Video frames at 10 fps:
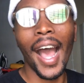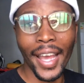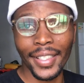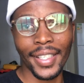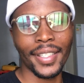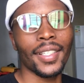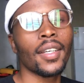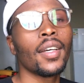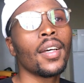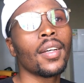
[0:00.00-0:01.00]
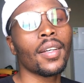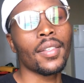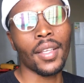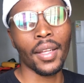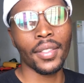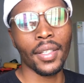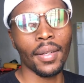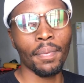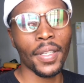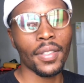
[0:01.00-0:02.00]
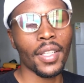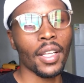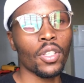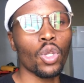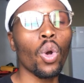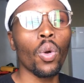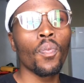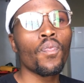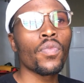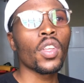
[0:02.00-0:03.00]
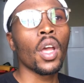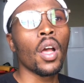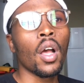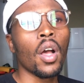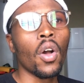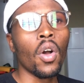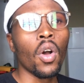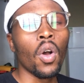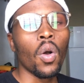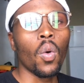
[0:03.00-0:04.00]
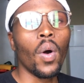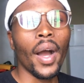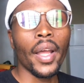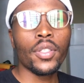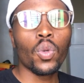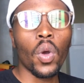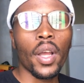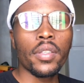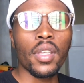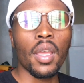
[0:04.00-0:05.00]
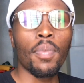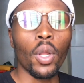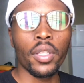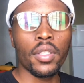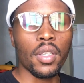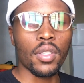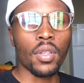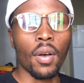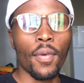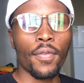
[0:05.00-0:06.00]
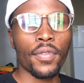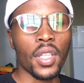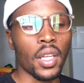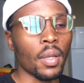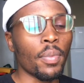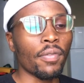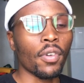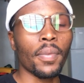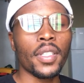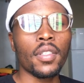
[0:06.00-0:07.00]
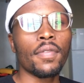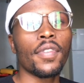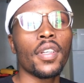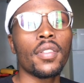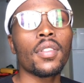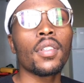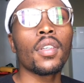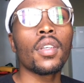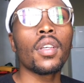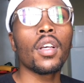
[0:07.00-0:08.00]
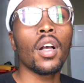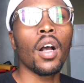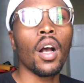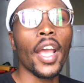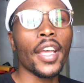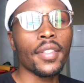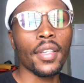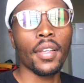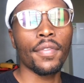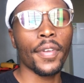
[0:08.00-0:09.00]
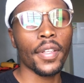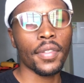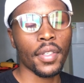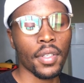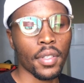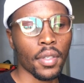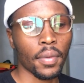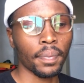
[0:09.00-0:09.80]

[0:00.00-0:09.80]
I did, because I did a mistake. So why do I say politics of studying performance at Wits, uh, acting at Wits is,